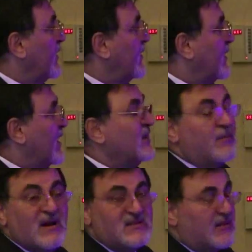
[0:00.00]

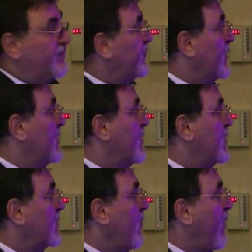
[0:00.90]
clindamycin,
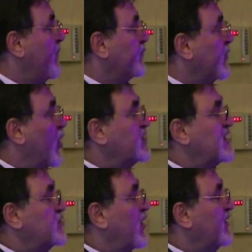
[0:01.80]

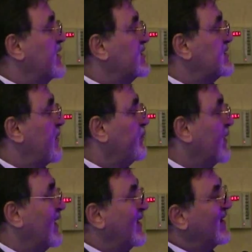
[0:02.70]
oxazolidines,
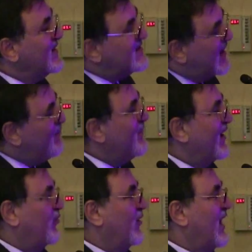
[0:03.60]
some
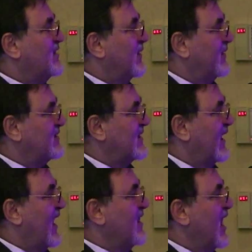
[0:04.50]
macrolides, but this is
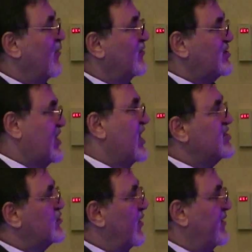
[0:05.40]
again now
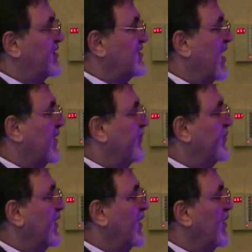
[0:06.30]
changed to the other side,
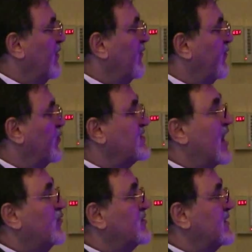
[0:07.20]

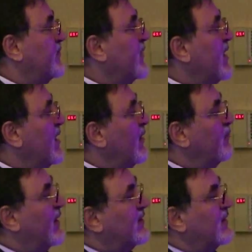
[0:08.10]
fluocytosine.
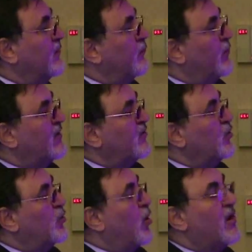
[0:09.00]
But what's your
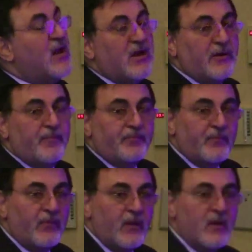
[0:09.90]
goal here?
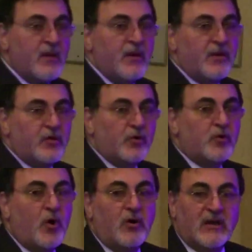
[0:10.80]
Your
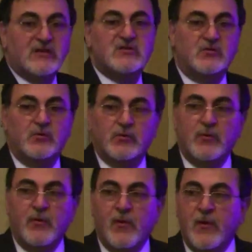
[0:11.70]
goal is to
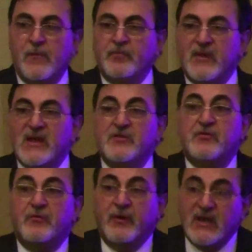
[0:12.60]

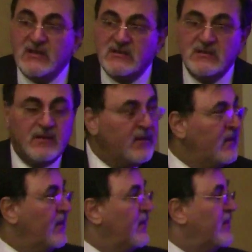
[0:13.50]
increase
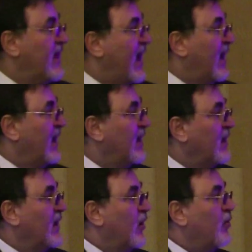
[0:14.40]

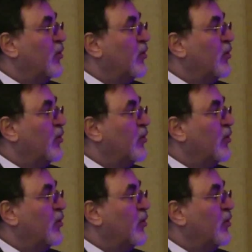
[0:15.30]
or